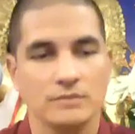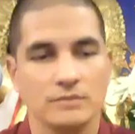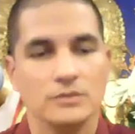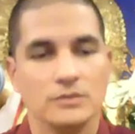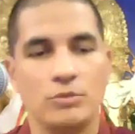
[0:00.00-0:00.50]

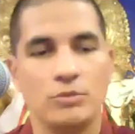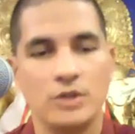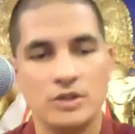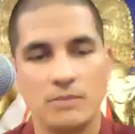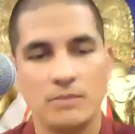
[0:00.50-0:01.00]

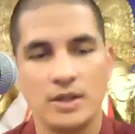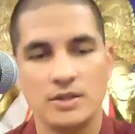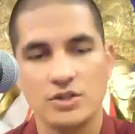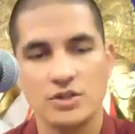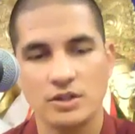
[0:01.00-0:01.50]
humility,
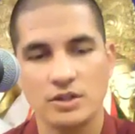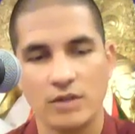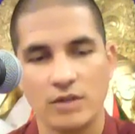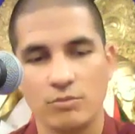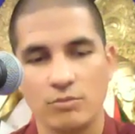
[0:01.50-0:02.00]
meditation,
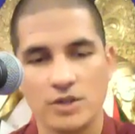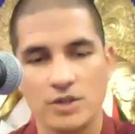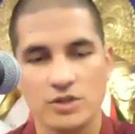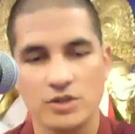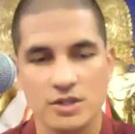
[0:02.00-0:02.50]
delight through
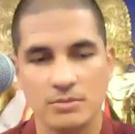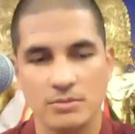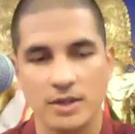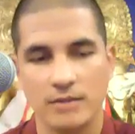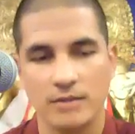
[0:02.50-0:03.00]
patience and
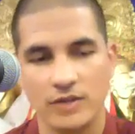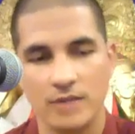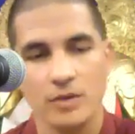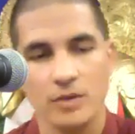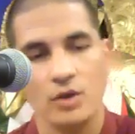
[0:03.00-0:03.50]
sublime fame,